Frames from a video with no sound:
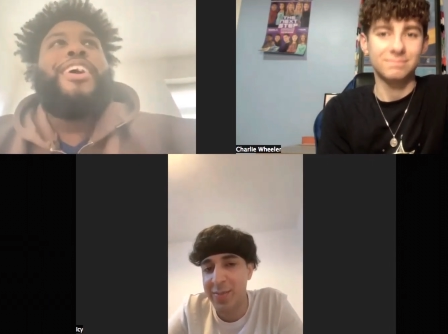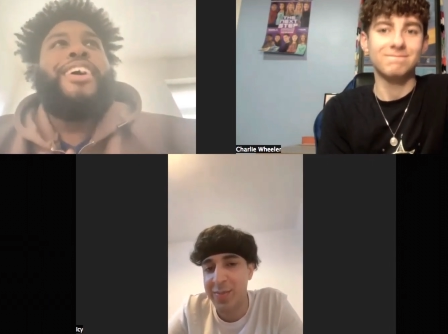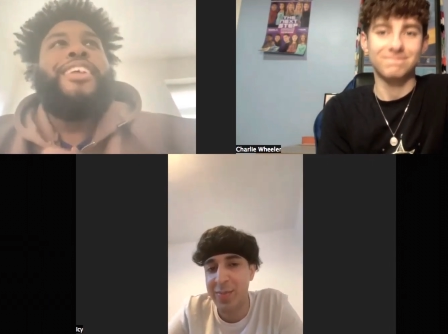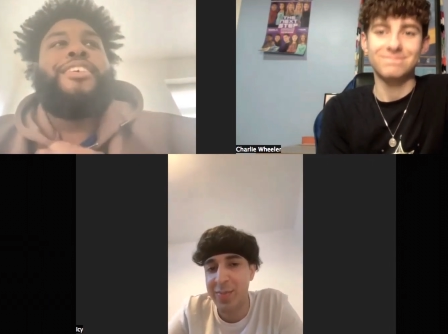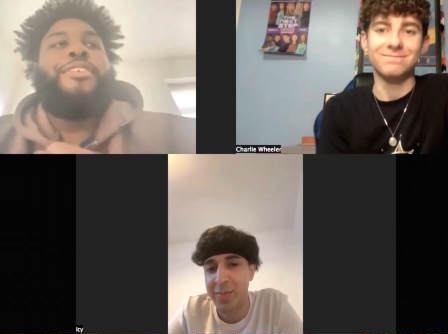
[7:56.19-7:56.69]

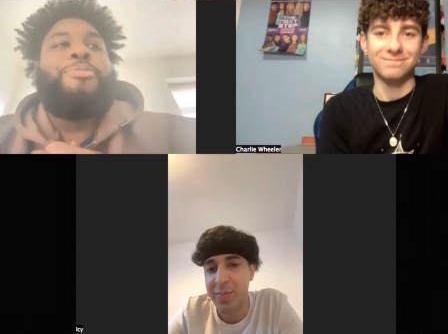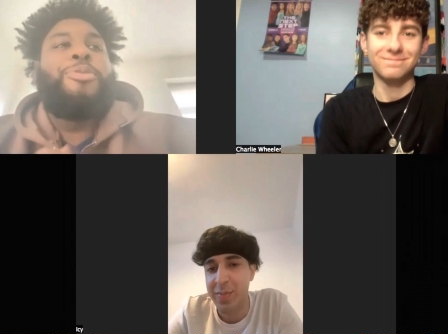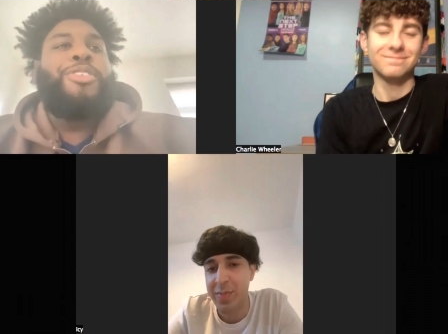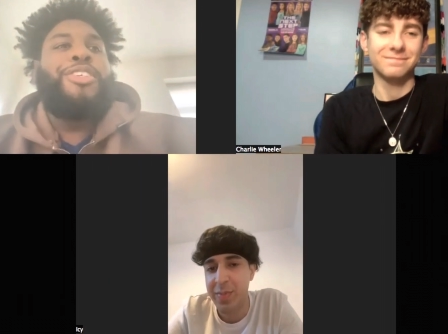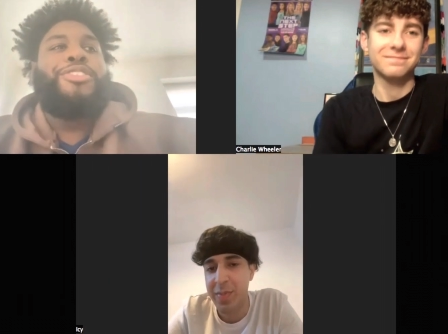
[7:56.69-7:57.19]
Speaker 1: in the
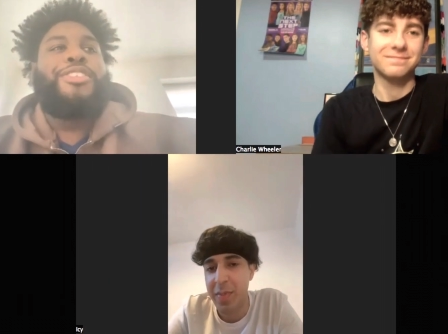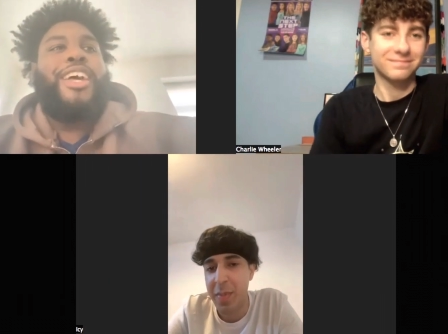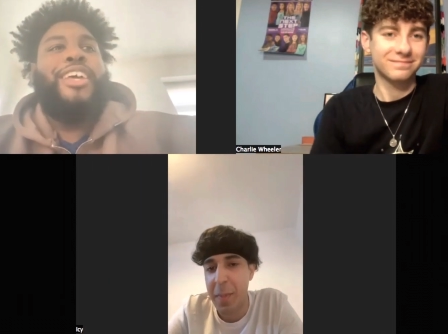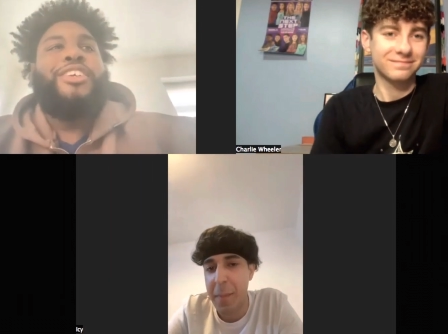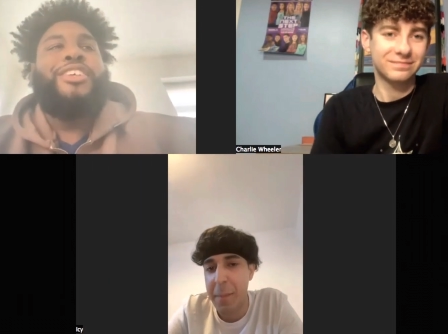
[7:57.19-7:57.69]
audition,
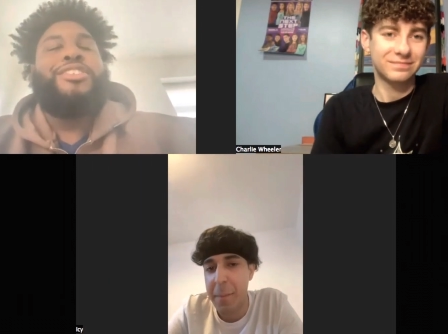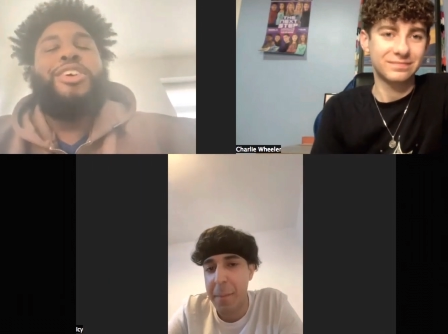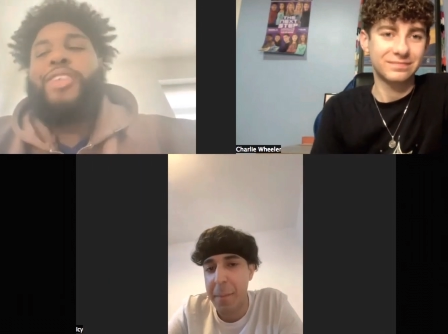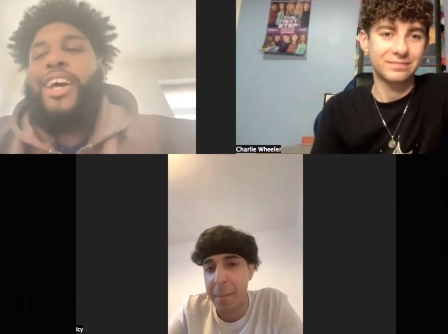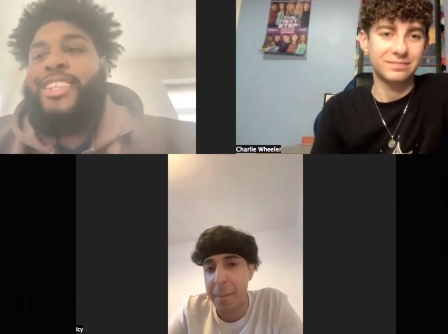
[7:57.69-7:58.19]
like you could
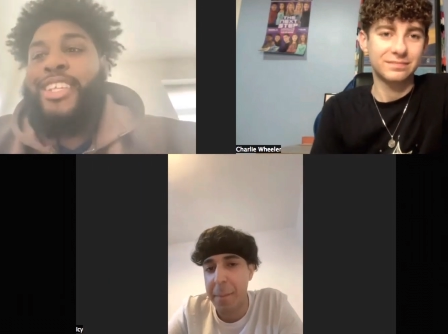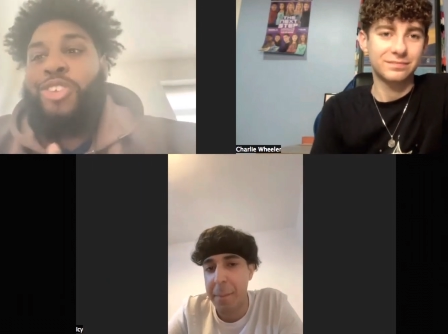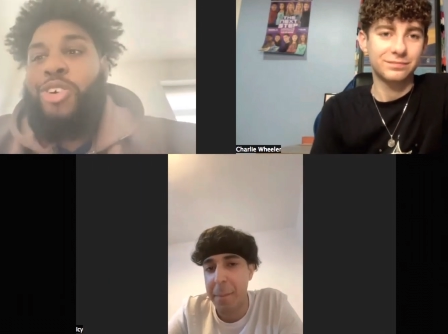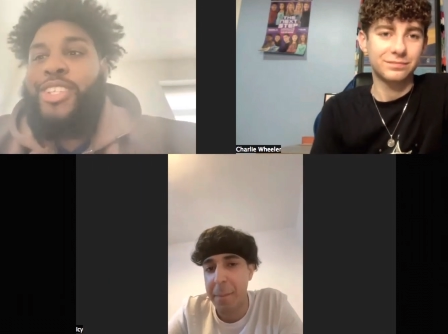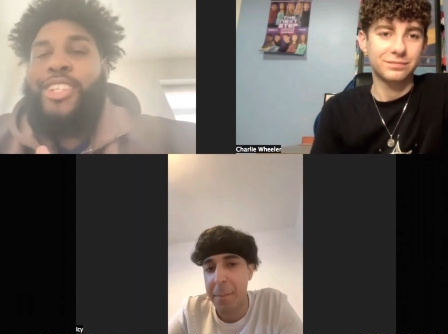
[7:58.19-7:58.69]
tell, like these
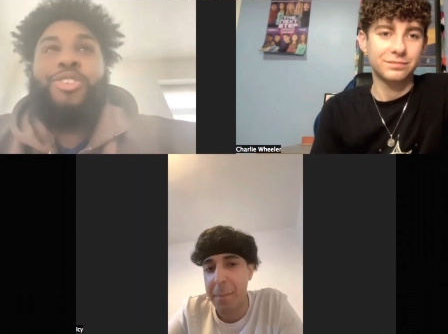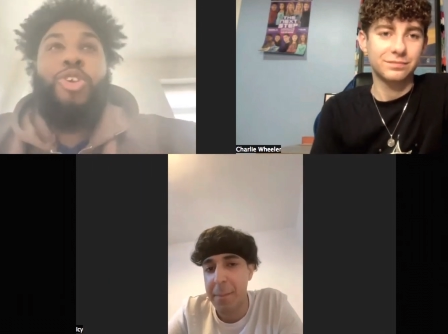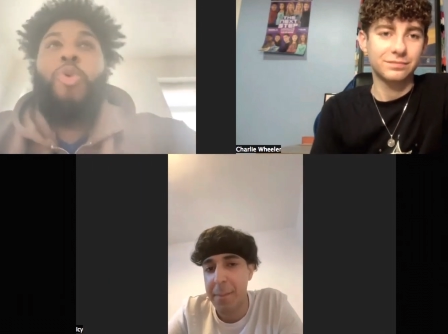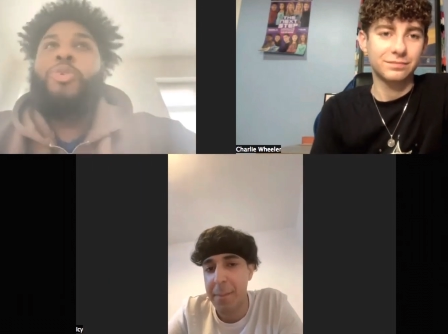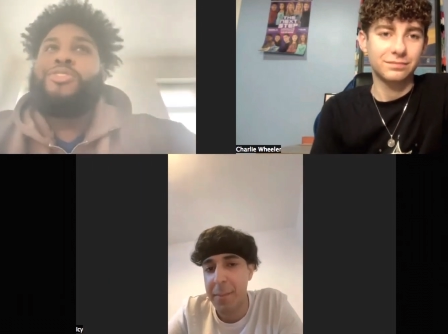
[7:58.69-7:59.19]
lot didn't
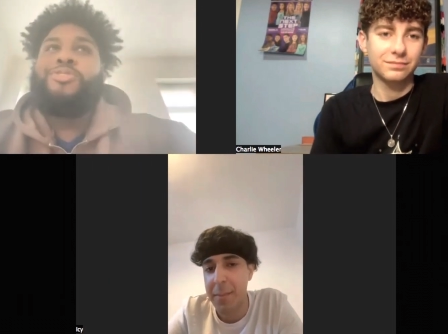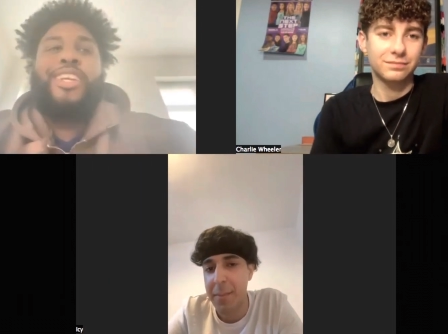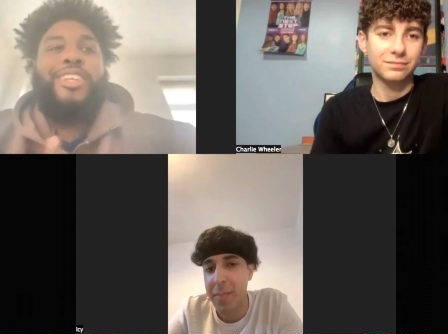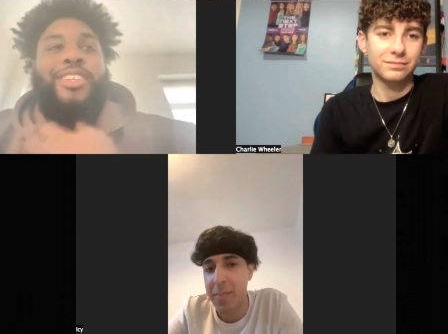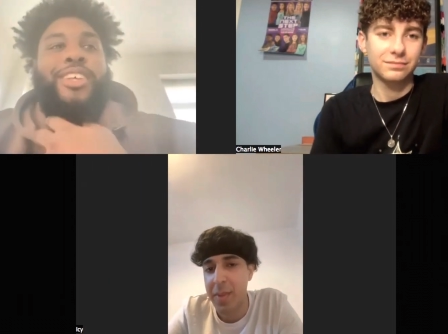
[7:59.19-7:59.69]
know us, so
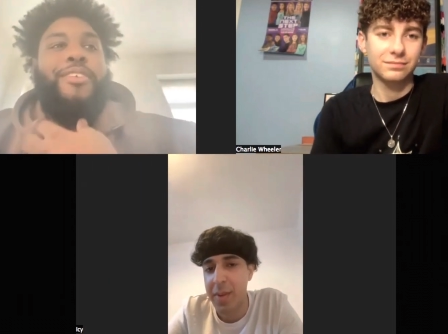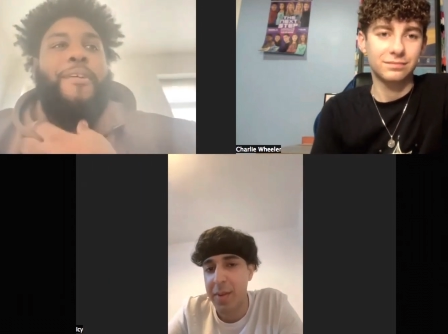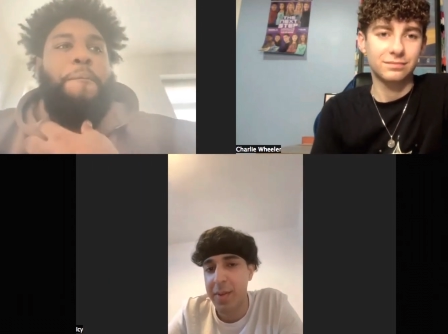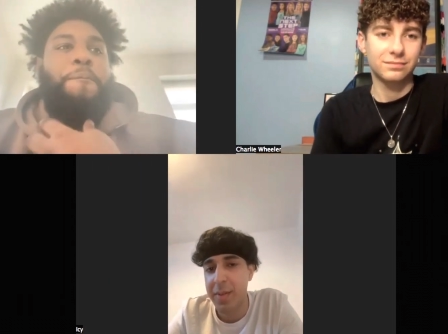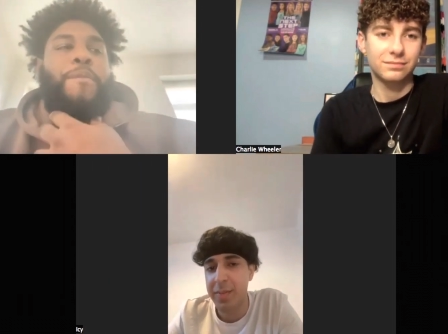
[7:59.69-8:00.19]
they didn't
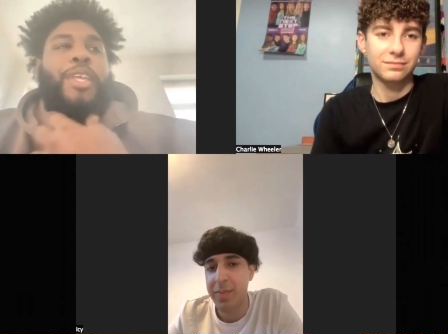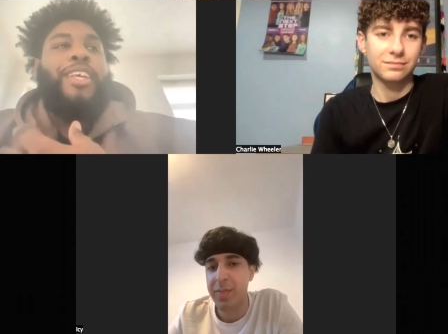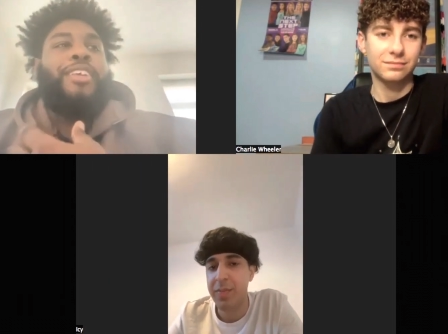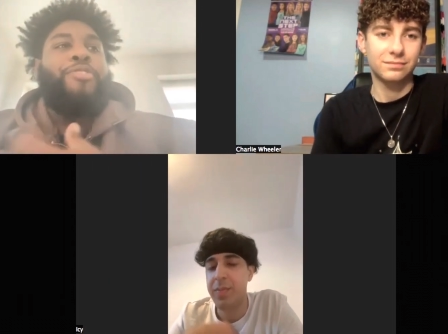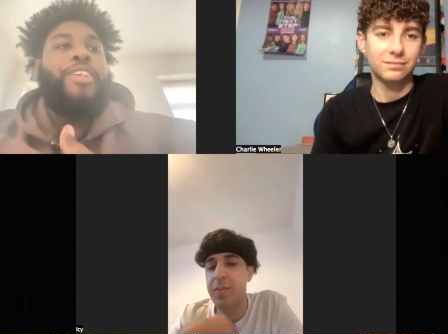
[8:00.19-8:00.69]
they
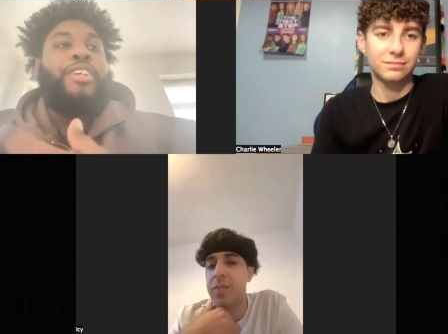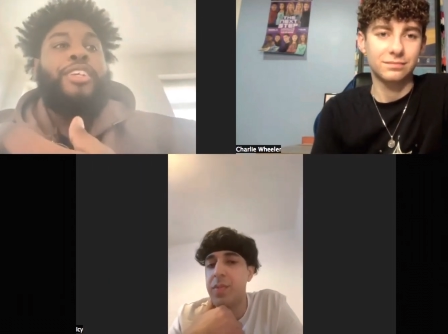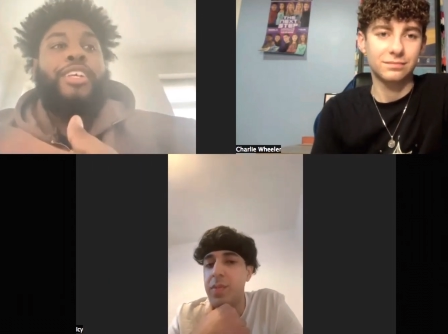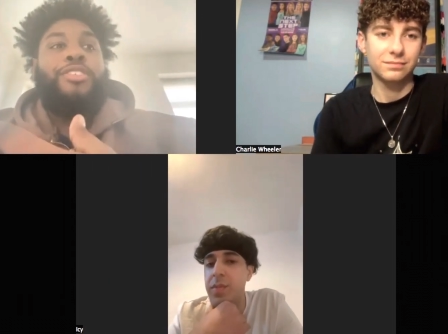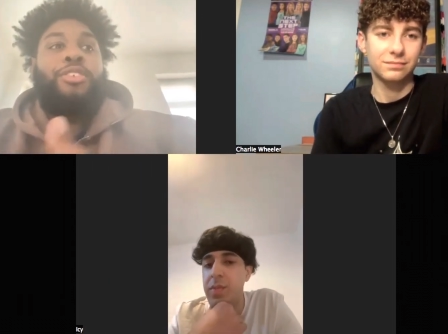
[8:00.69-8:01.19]
didn't really
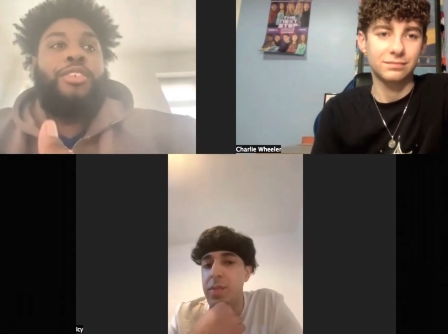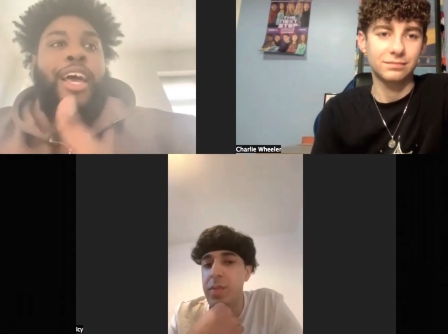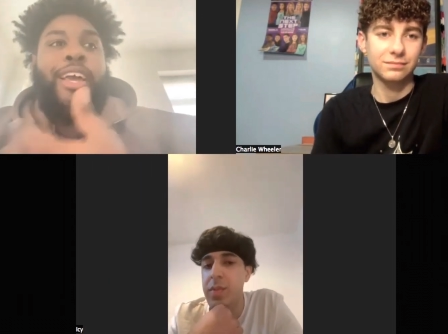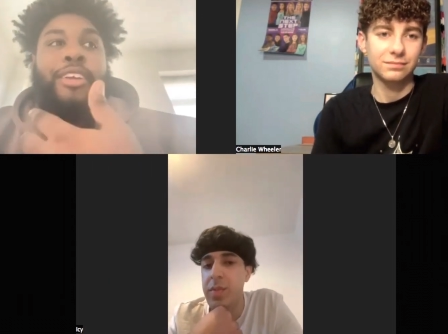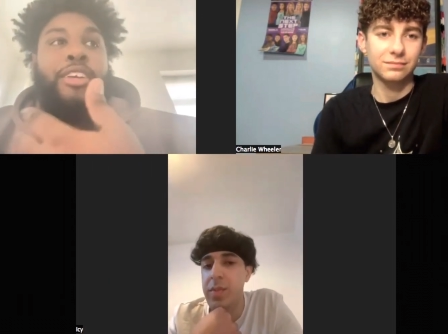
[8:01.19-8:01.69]
get to like